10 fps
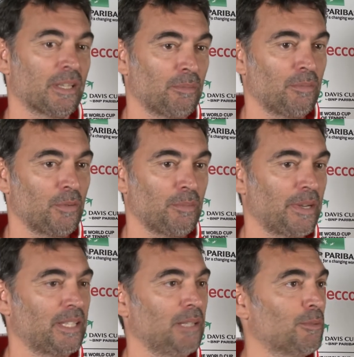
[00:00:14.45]
And with
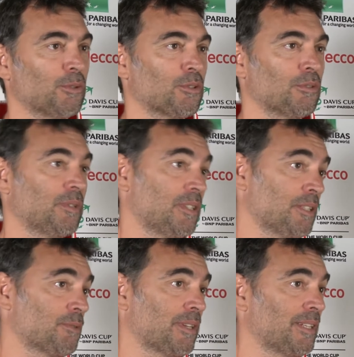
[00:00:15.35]
my team also, everything
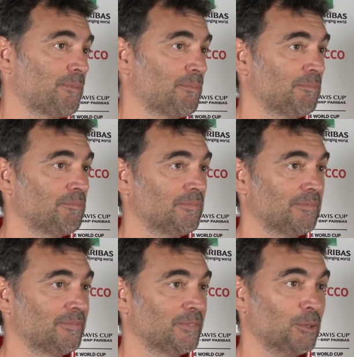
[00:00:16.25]
is running
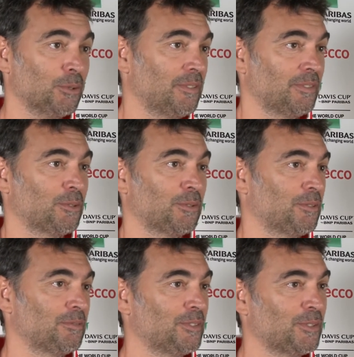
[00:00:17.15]
good,
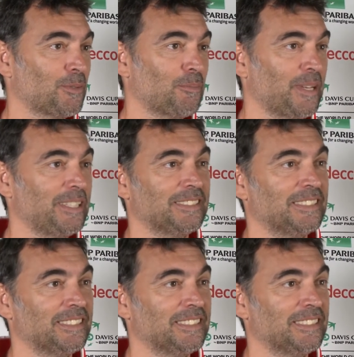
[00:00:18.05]
so no complaints.